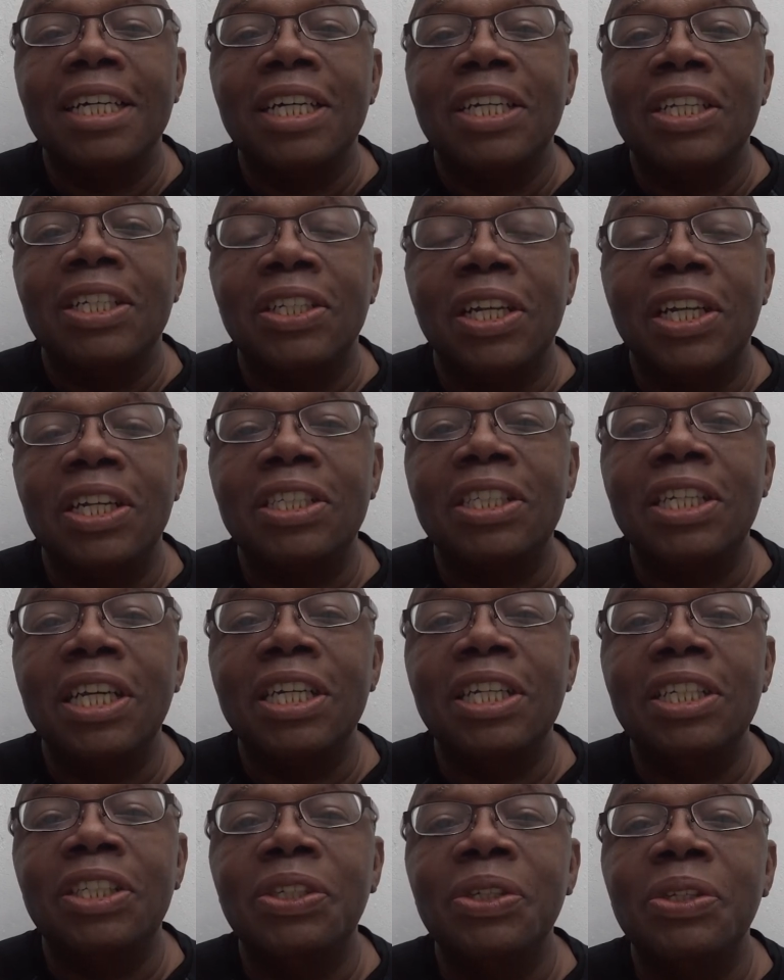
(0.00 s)
So let's
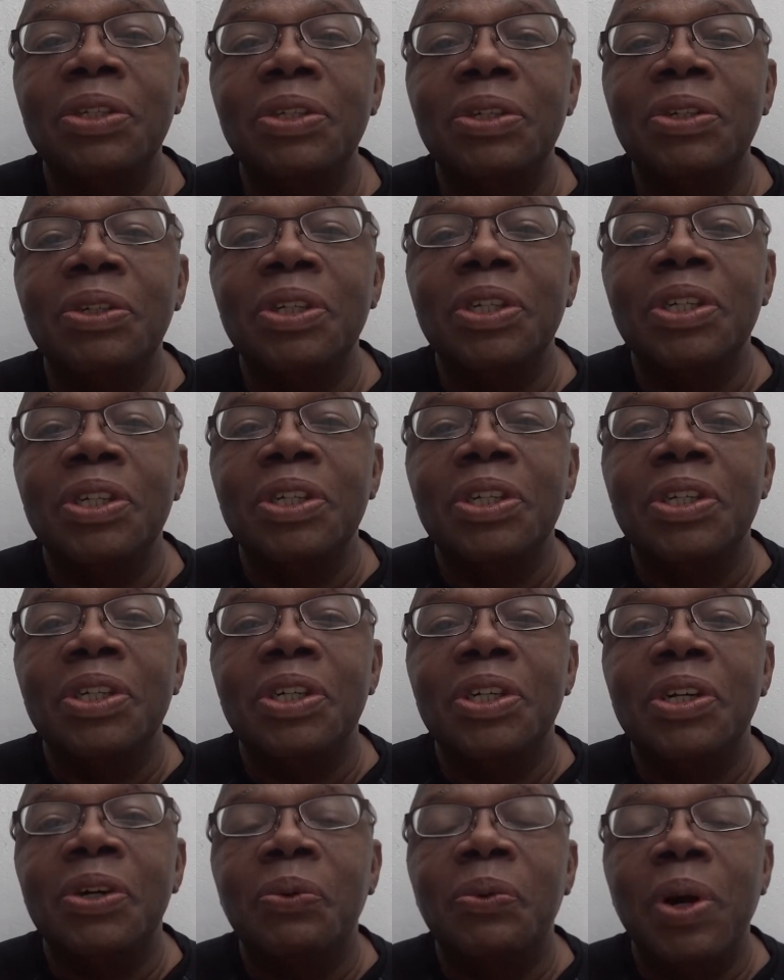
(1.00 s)
take it to the
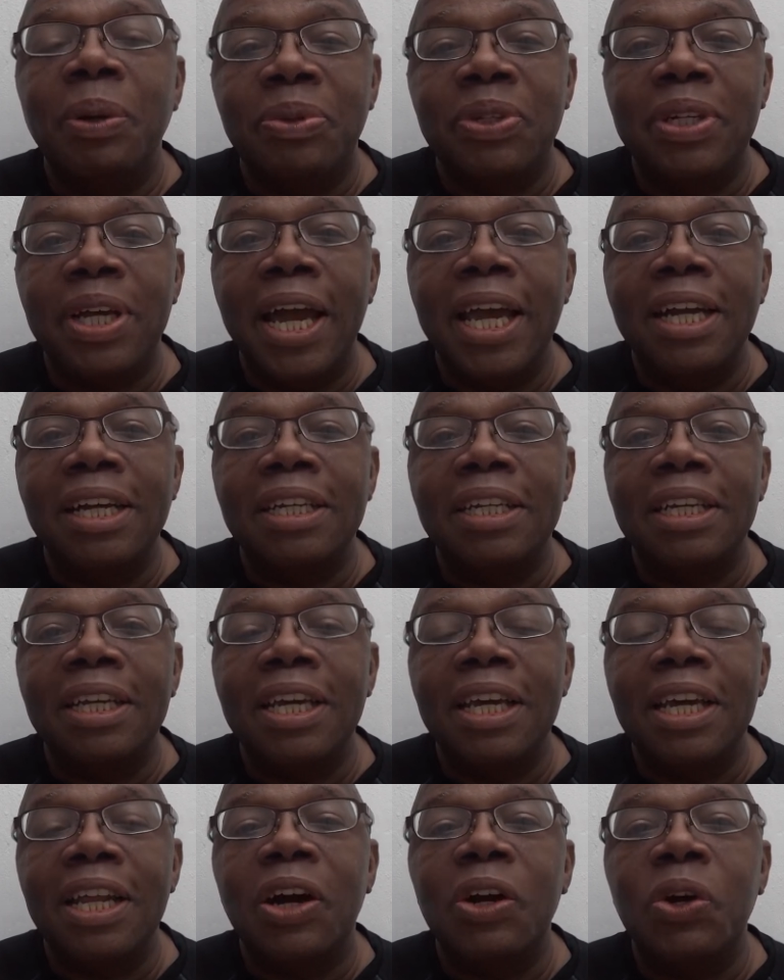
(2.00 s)
website
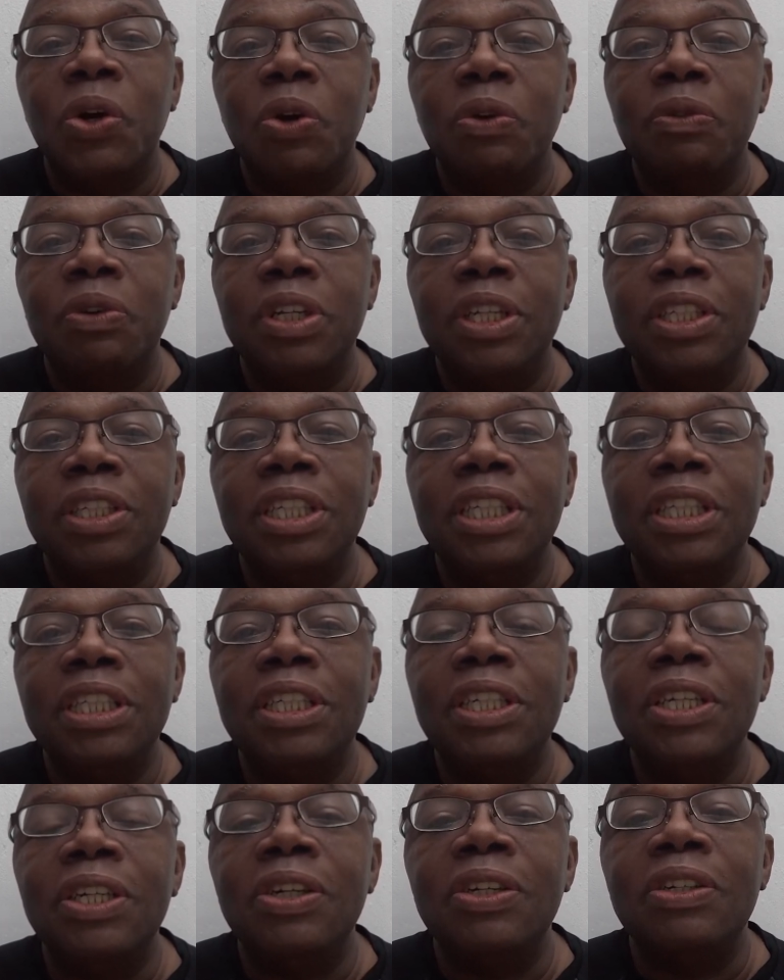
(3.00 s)
and I'll go over the
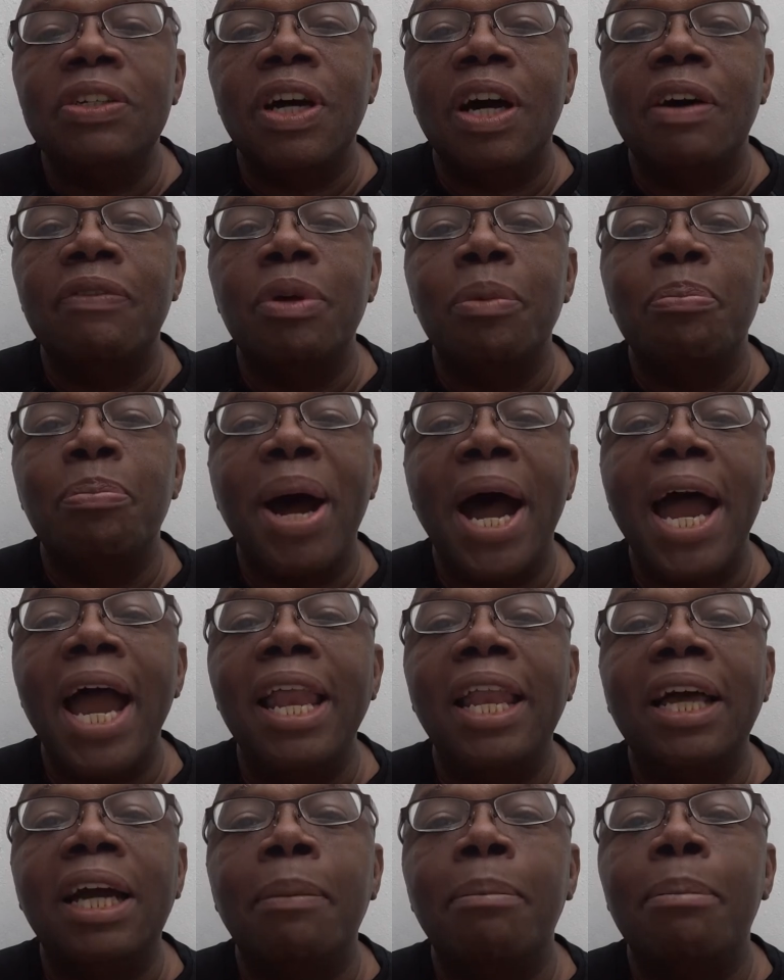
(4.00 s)
details of the
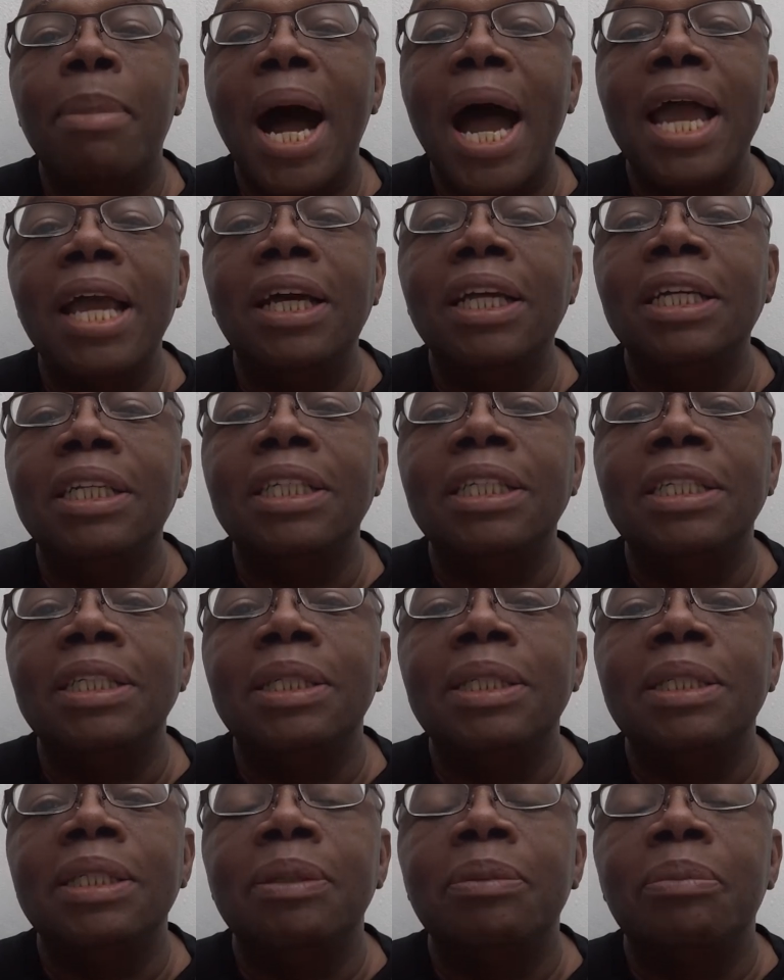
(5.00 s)
Balikbayan
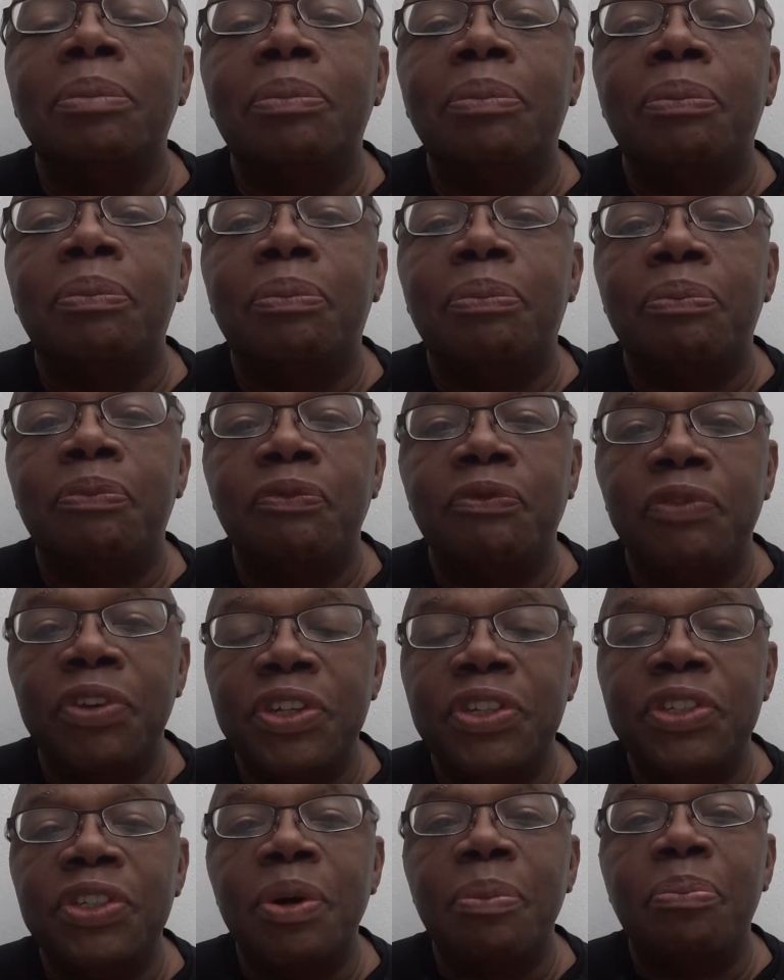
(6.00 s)

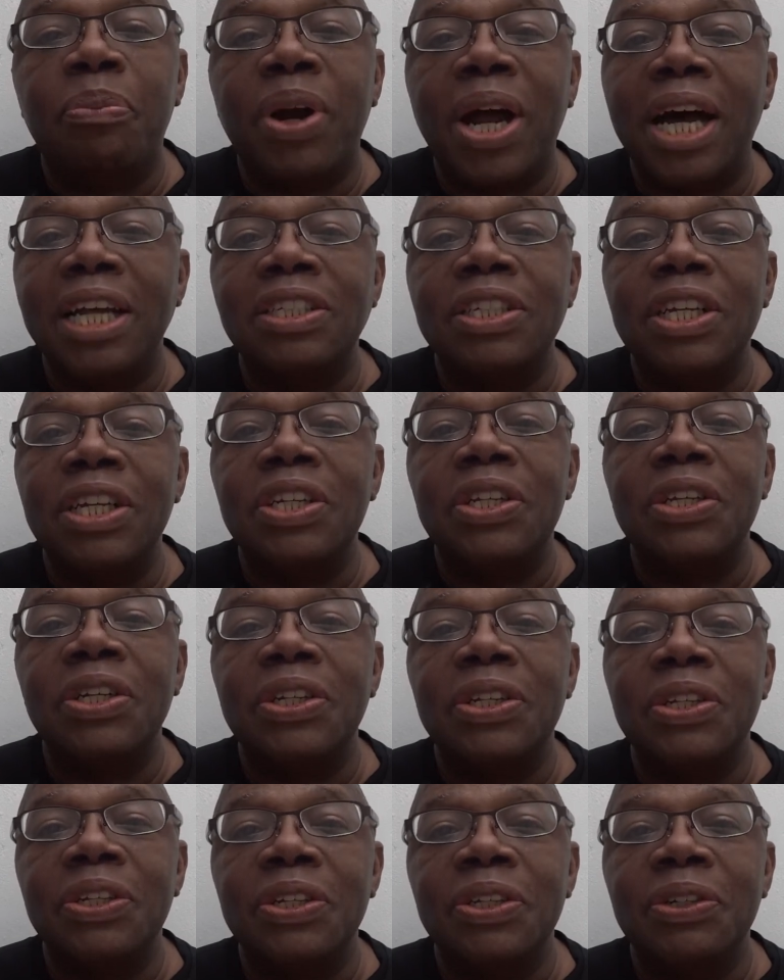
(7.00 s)
visa process
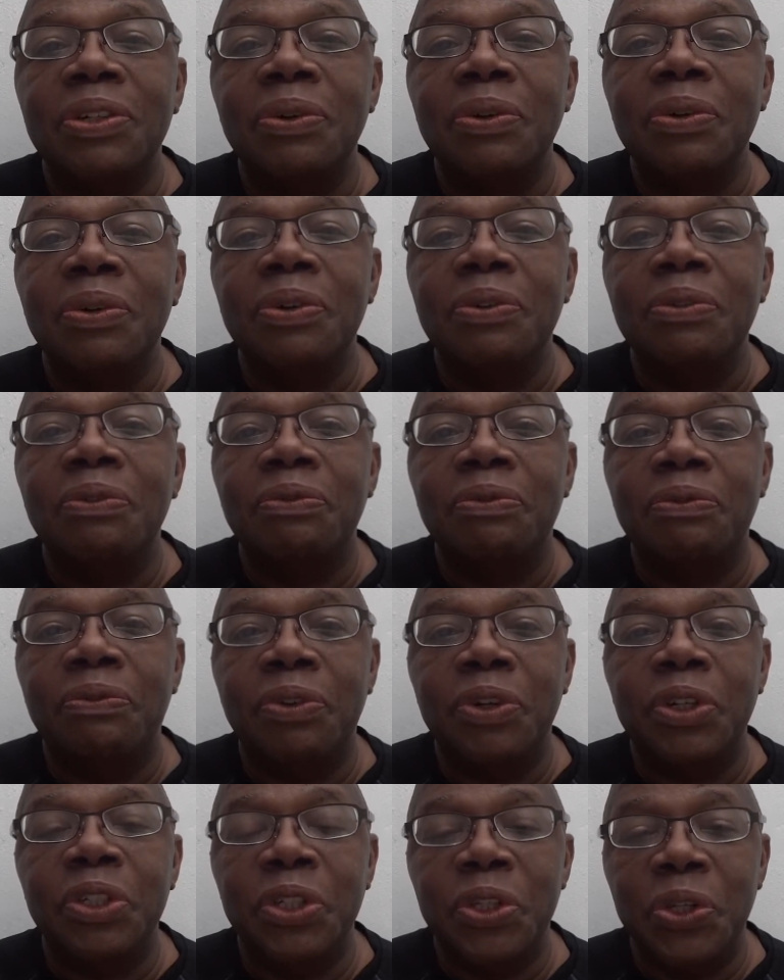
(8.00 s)

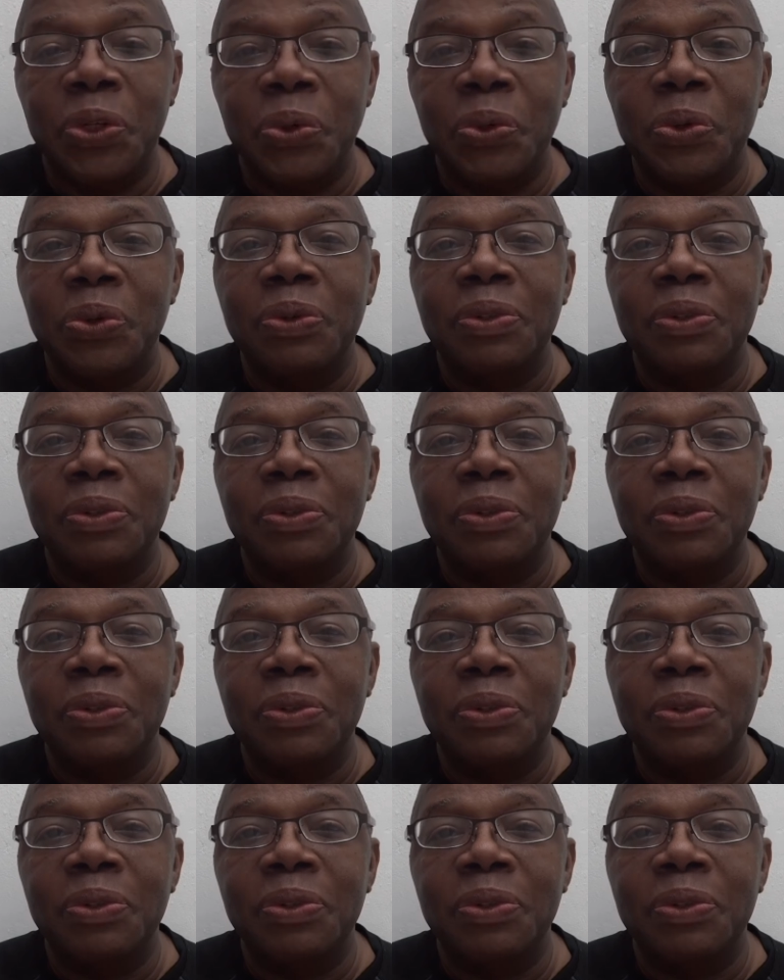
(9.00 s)
for you.